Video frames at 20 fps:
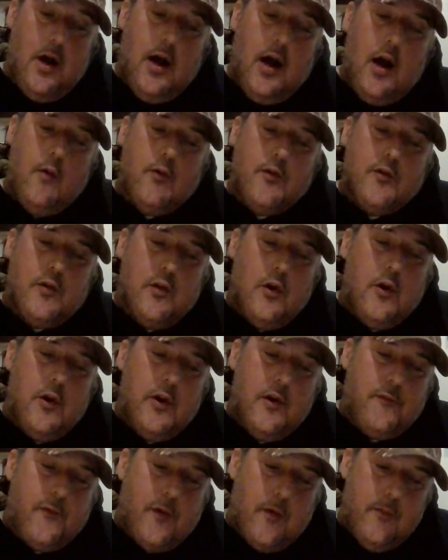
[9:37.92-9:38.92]
was
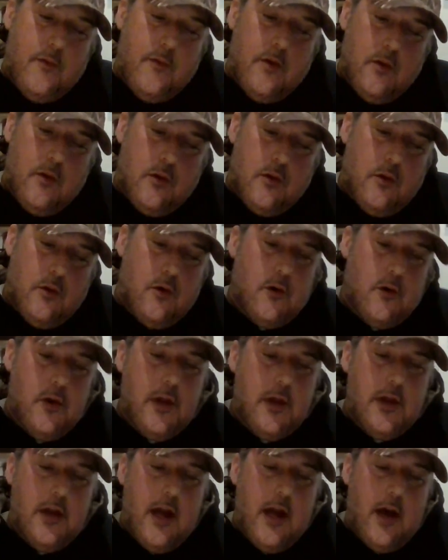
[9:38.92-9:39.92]

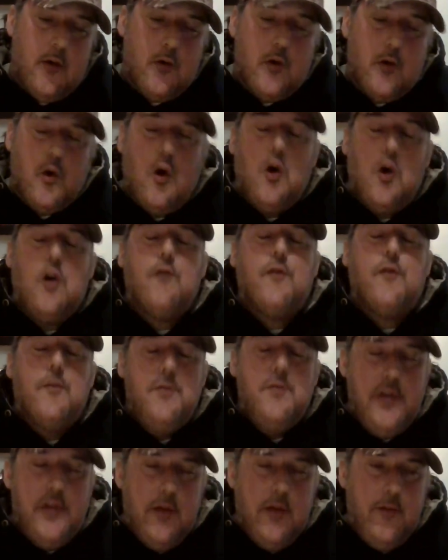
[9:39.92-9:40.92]
learning how to call from
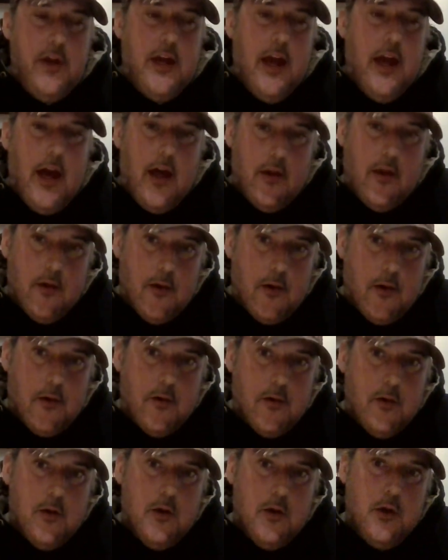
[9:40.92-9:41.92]
Jimmy
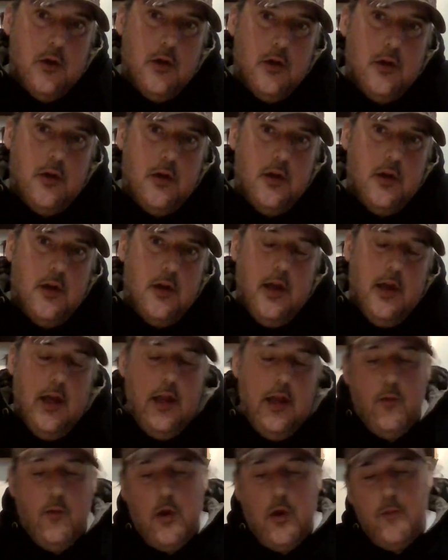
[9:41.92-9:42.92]
Gallagher, and
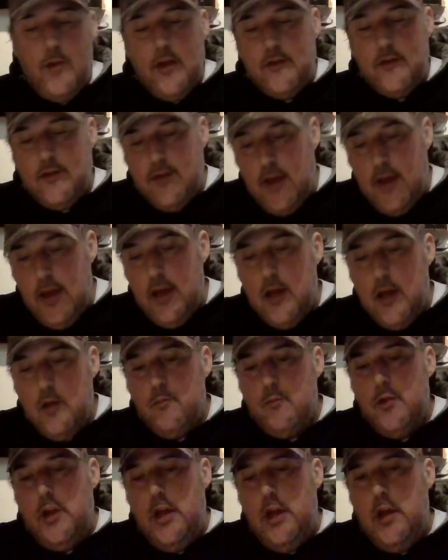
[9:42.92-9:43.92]
then when I met
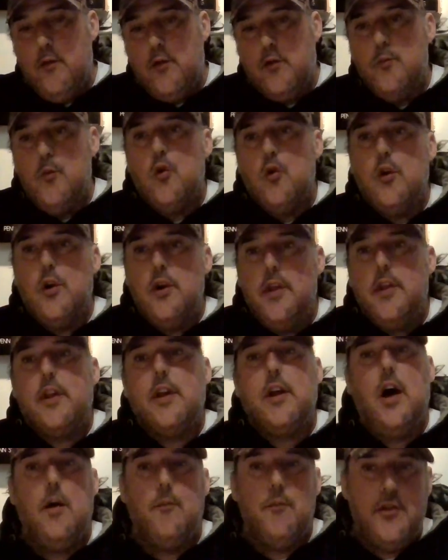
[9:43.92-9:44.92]
Sam, he was more into the
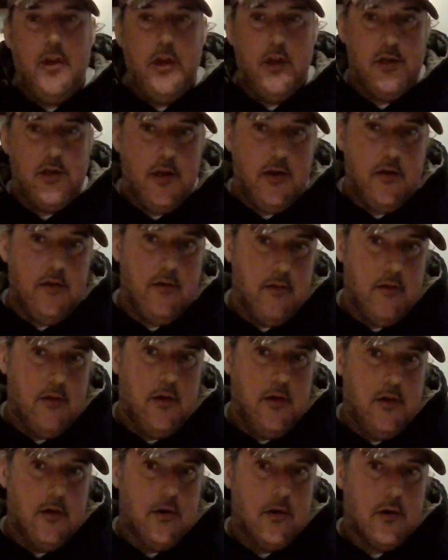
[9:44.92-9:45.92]
competition
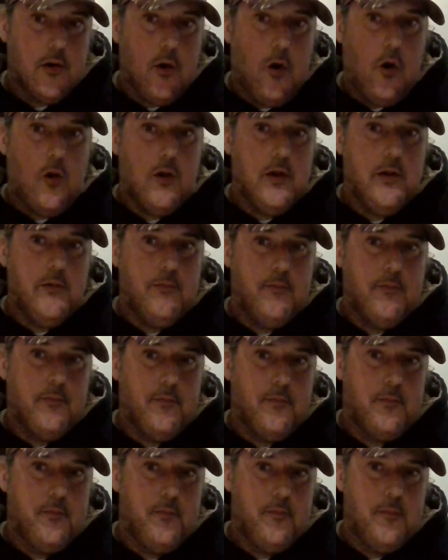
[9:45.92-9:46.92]
calling.
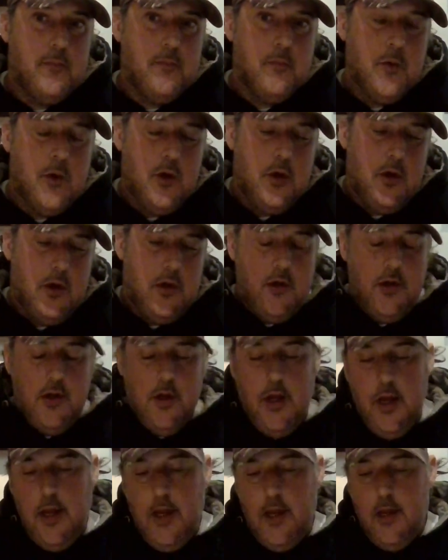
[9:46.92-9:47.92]

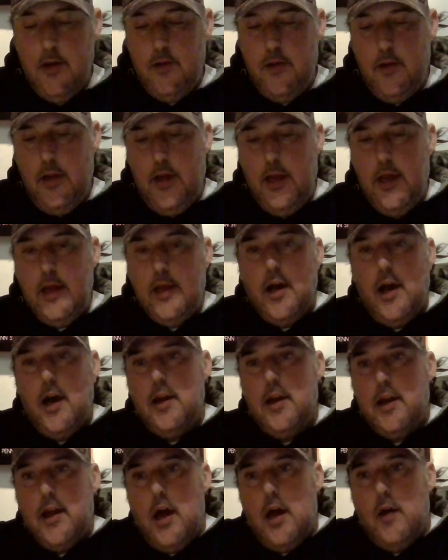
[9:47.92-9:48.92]
And he
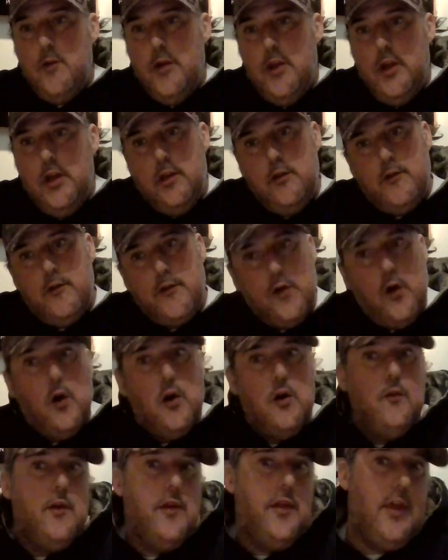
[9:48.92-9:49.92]
kind of got me
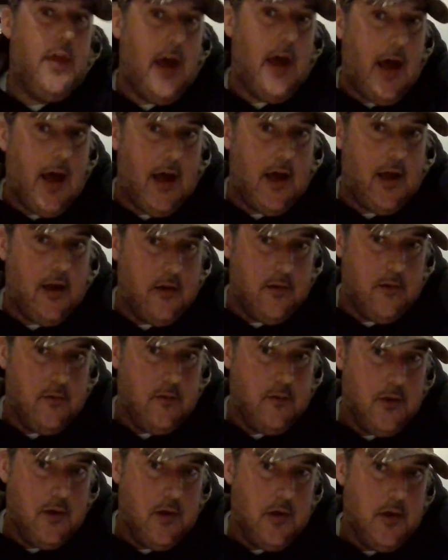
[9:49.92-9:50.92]
started with that.
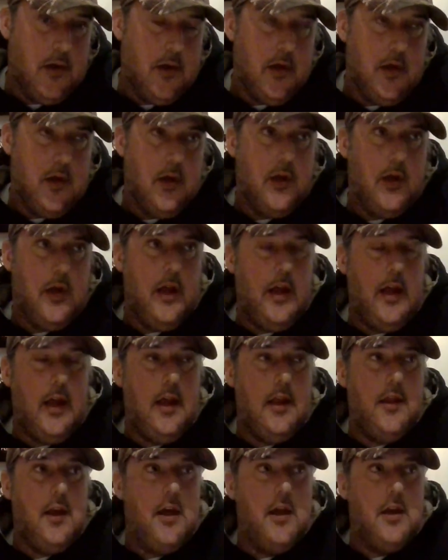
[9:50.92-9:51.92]

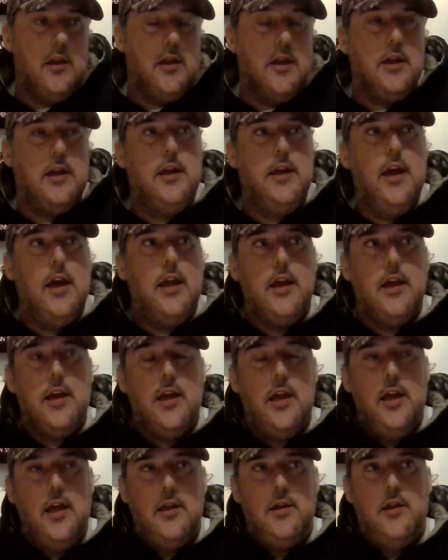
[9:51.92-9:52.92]
And then
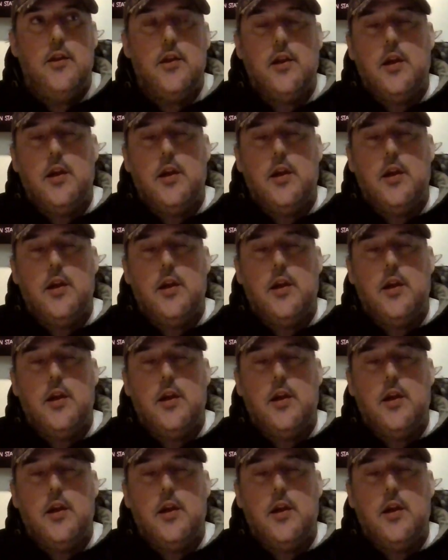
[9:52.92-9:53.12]
getting into the